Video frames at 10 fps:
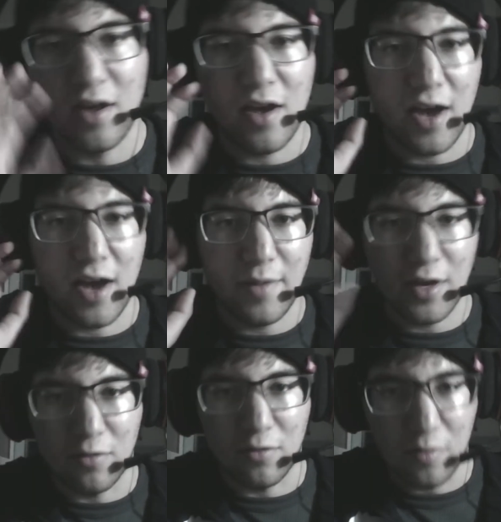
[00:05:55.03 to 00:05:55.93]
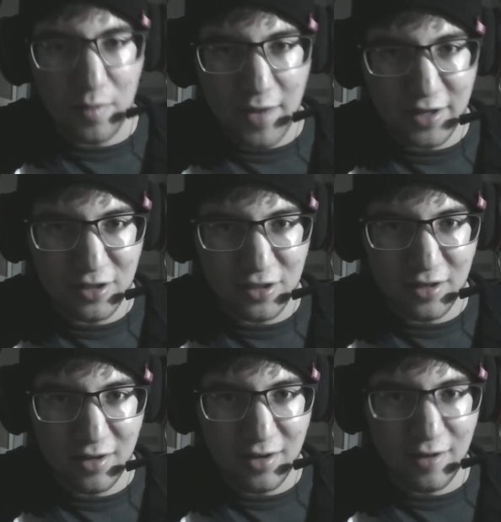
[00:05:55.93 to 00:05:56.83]
I made a roomie matcher
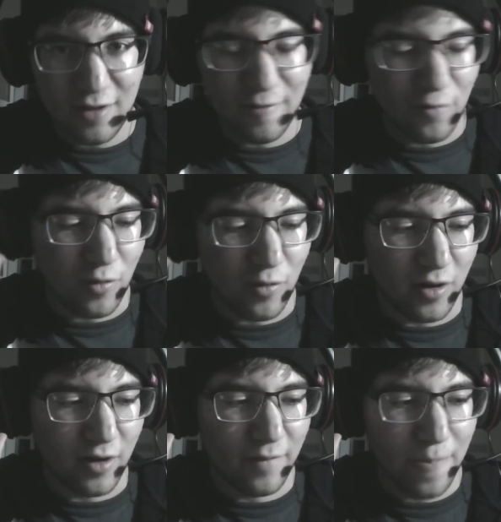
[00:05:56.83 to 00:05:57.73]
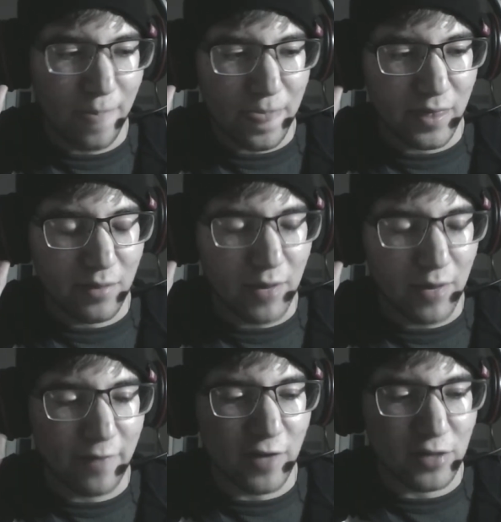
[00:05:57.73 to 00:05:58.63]
for my
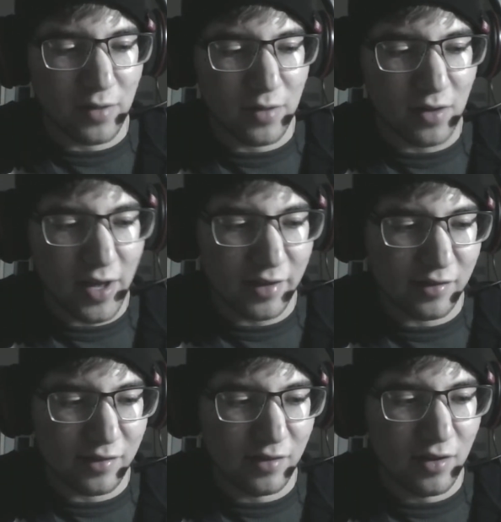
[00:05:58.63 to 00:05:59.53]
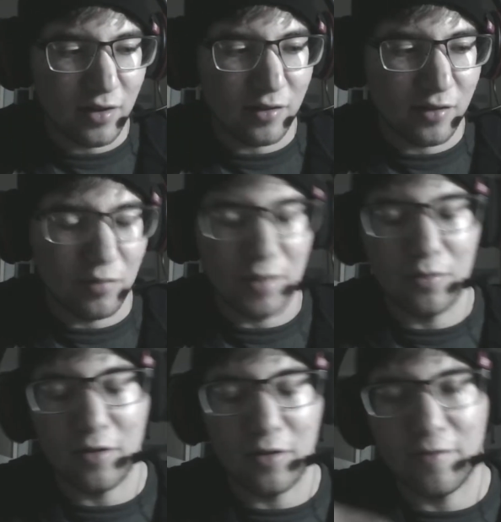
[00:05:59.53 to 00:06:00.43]
freshman class, so people
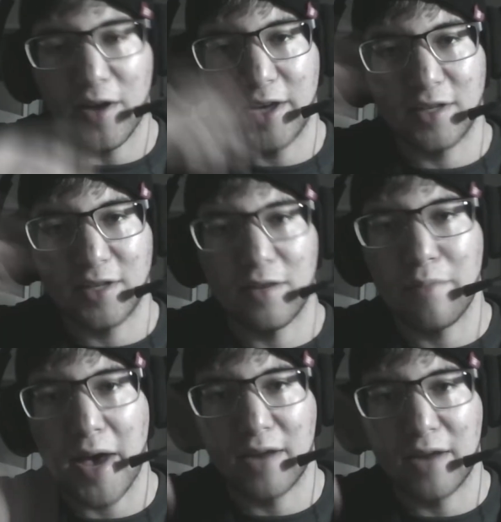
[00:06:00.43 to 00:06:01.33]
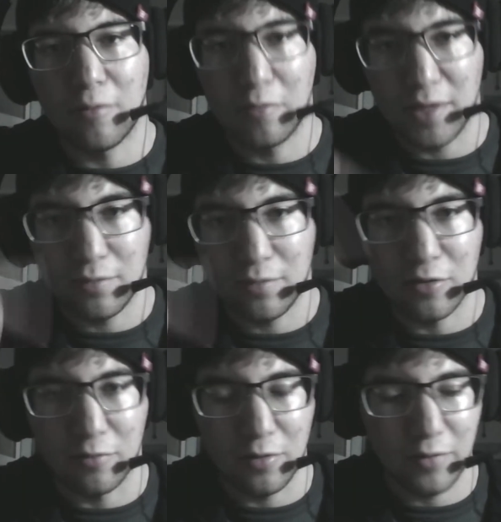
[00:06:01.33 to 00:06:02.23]
could find compatible people to
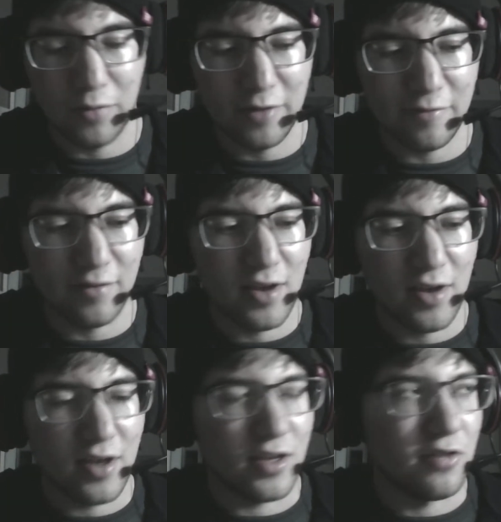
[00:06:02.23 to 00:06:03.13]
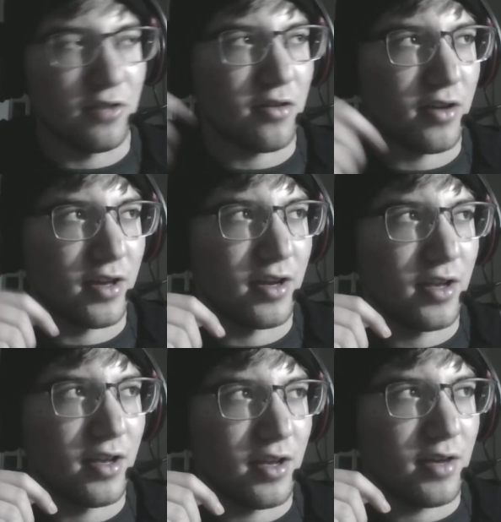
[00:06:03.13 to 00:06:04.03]
room with. You could
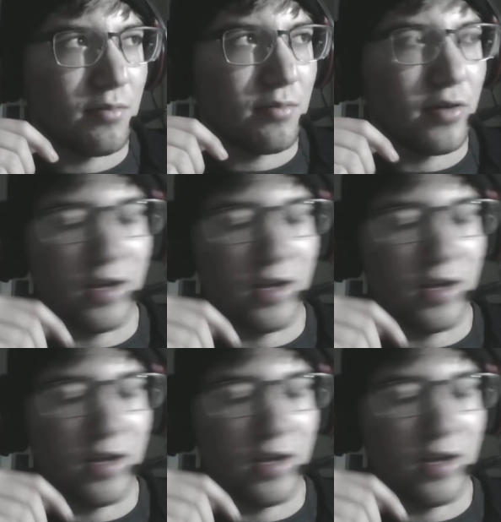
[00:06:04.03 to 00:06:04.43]
put in